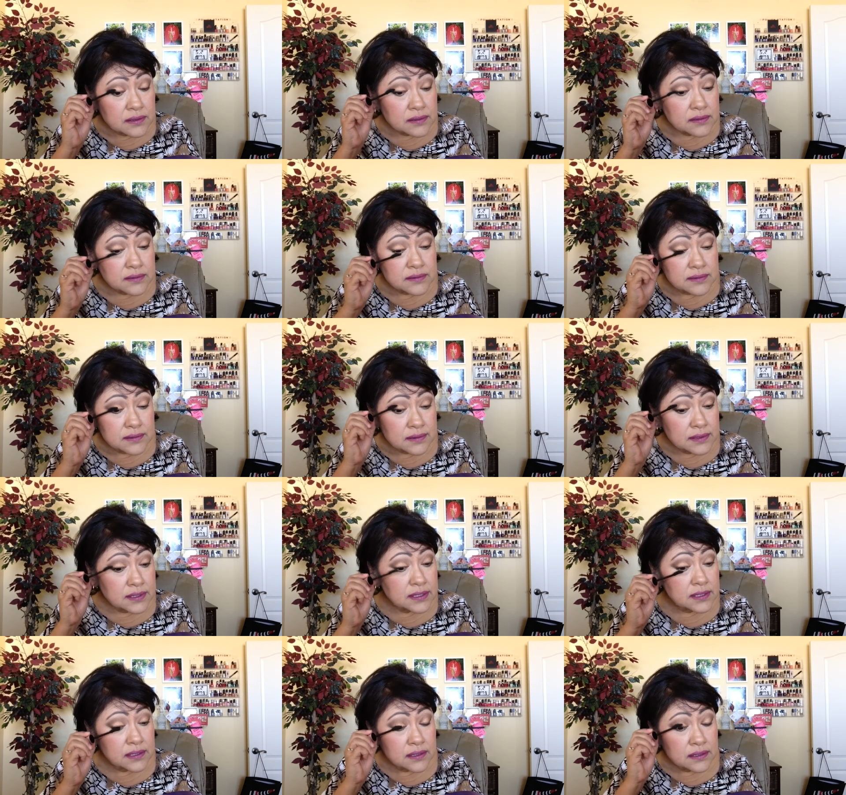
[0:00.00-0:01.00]

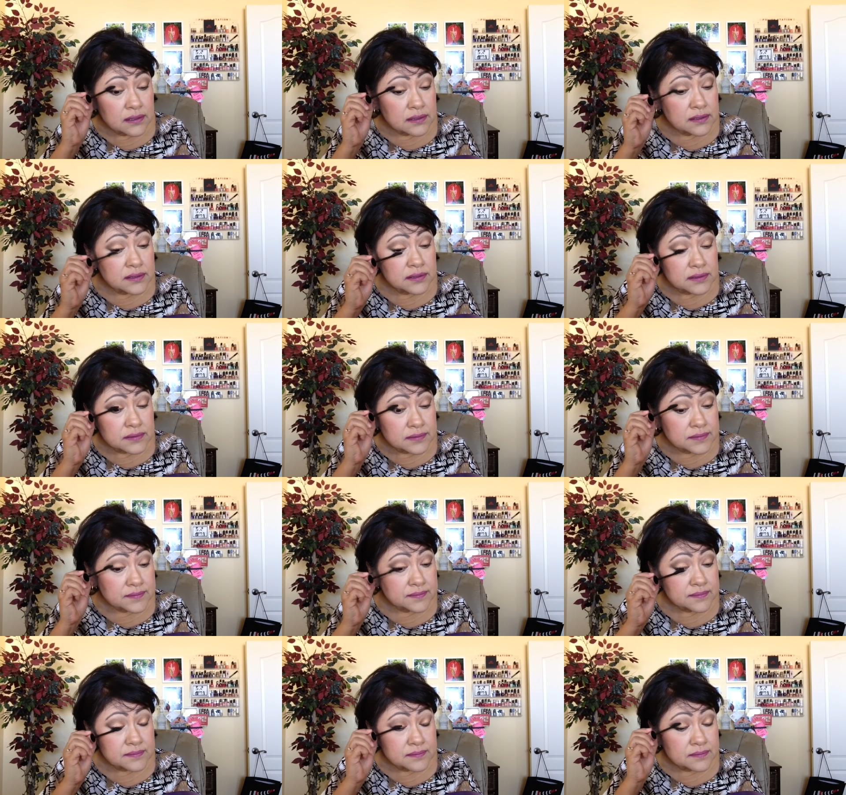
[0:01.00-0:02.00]

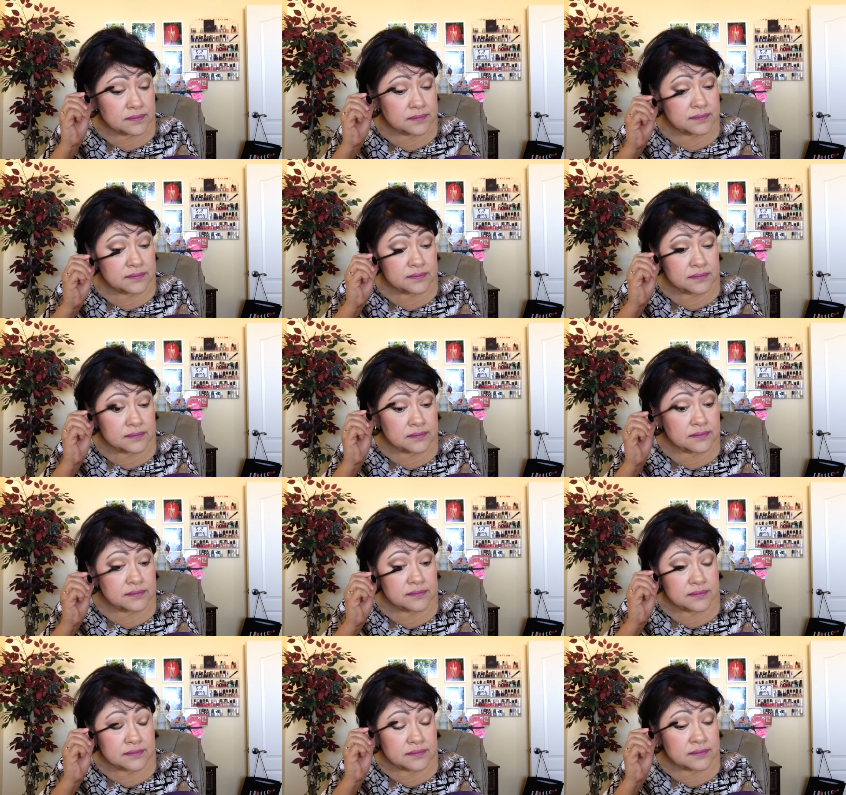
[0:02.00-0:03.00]

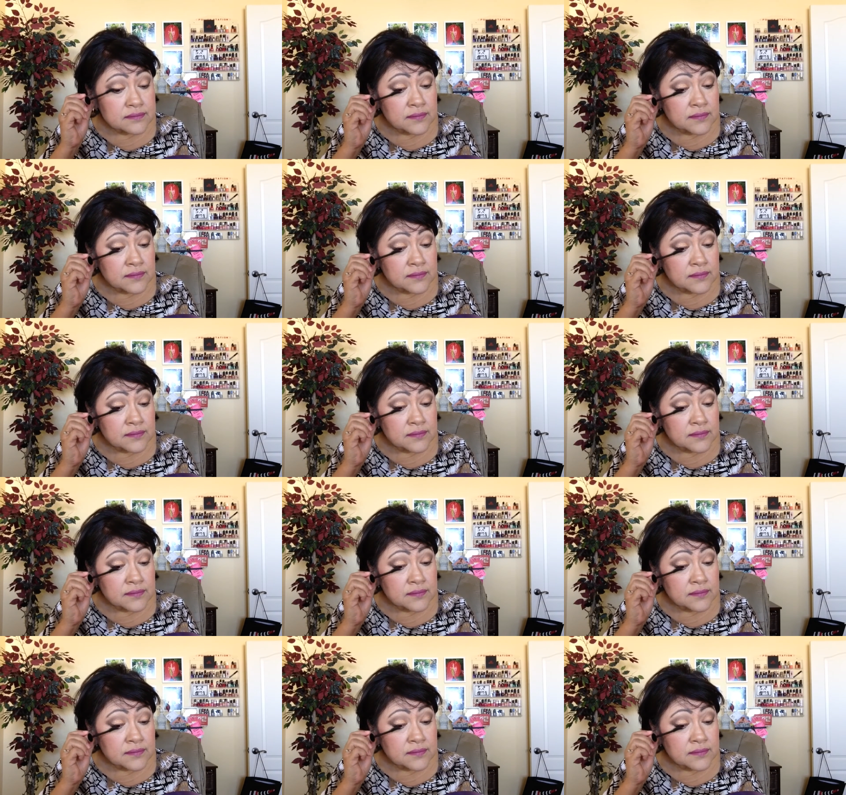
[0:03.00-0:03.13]
(silence)